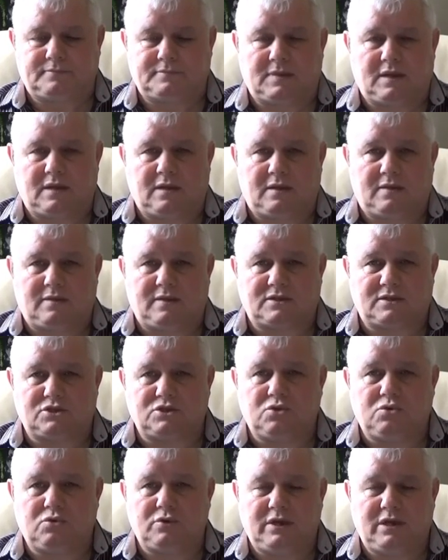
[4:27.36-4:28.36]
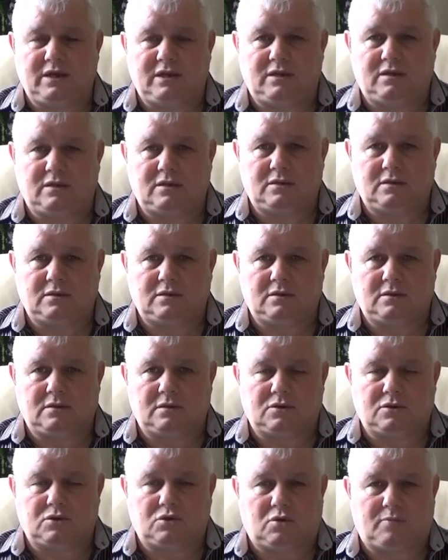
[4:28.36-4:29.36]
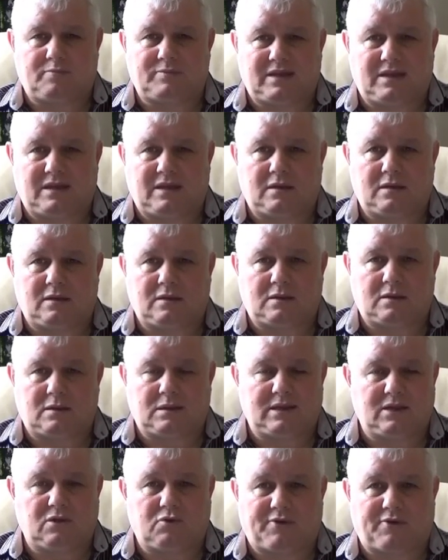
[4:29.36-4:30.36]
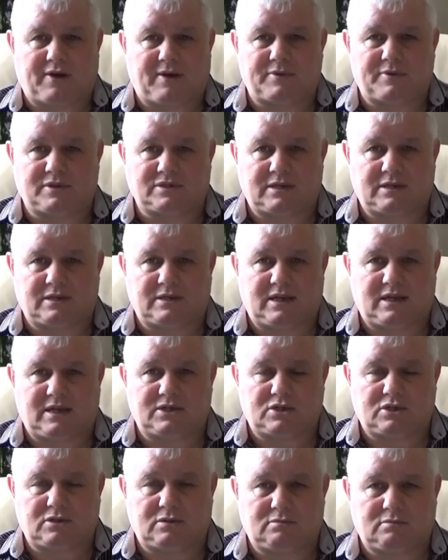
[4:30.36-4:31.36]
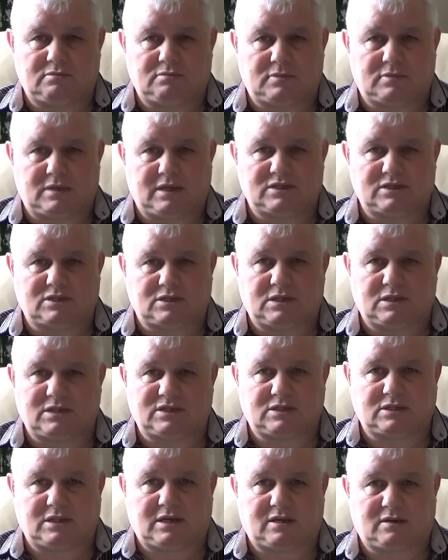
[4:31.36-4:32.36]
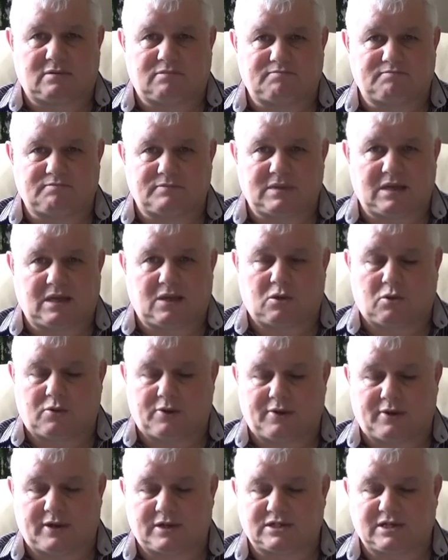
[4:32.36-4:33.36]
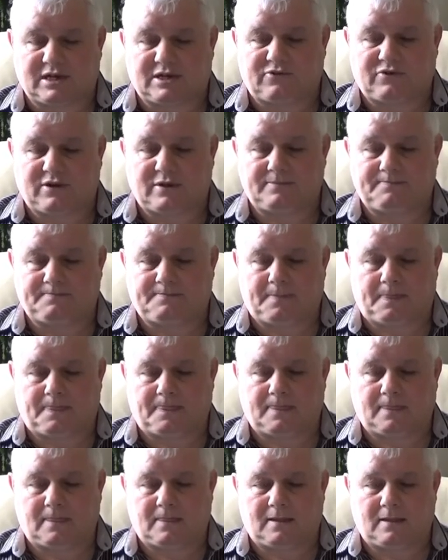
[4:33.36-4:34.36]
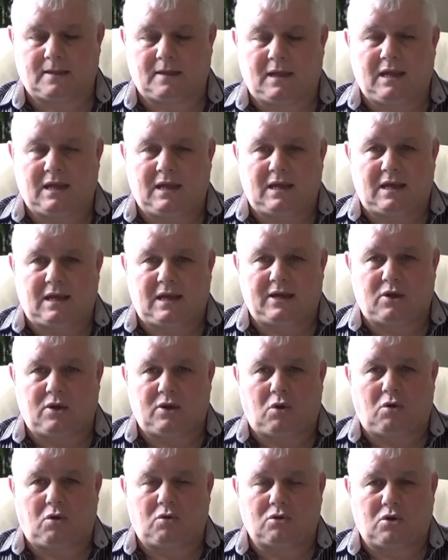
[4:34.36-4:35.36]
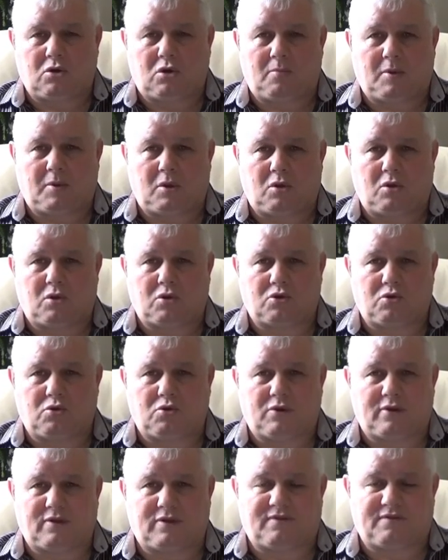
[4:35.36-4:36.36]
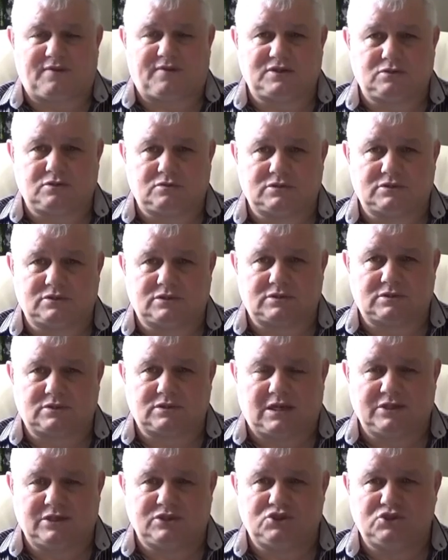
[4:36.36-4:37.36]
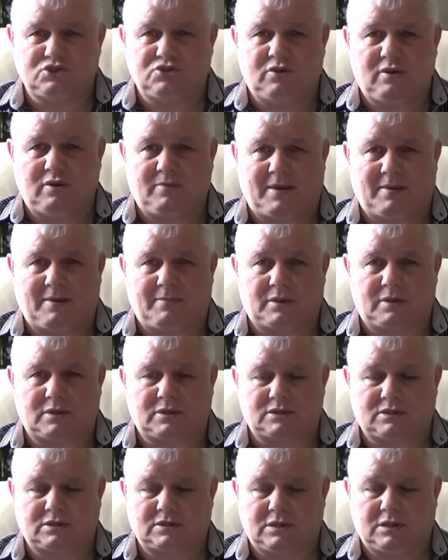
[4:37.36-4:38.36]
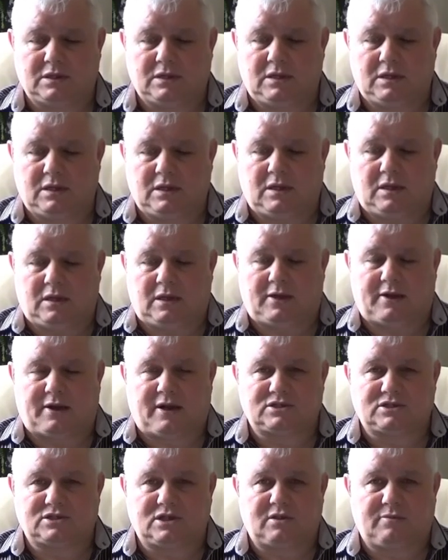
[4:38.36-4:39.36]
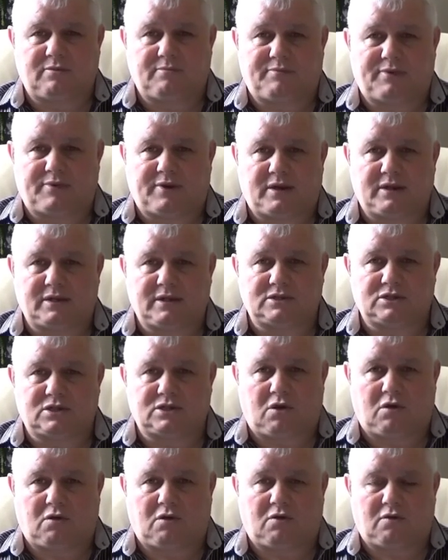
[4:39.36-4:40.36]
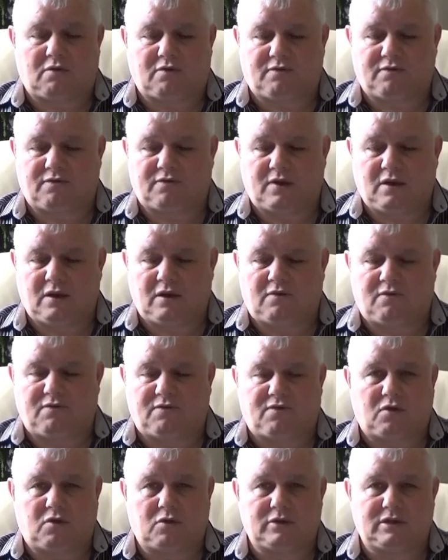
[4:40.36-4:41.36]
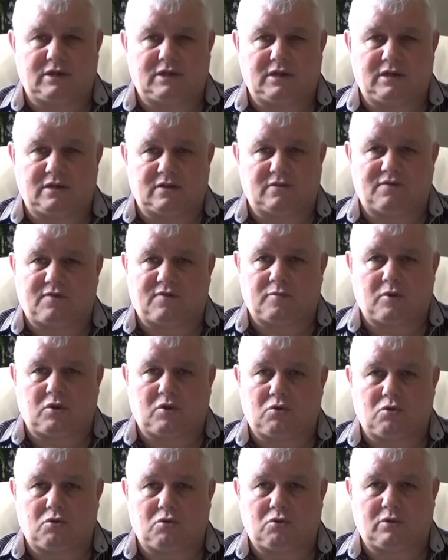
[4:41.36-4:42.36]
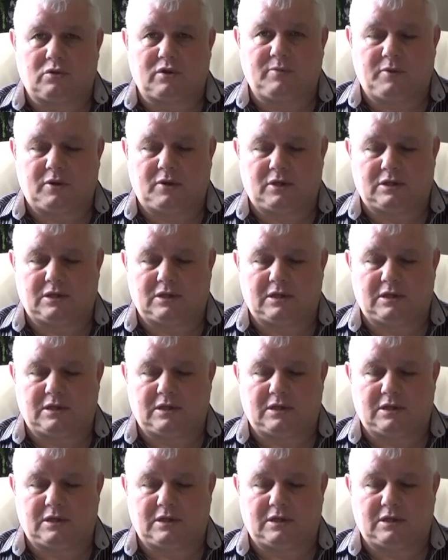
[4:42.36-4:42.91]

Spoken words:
There's no need to obtain legal representation, a solicitor, a lawyer, etc. And all Common Law Court officials and jury members are actually comprised of volunteers from the local community.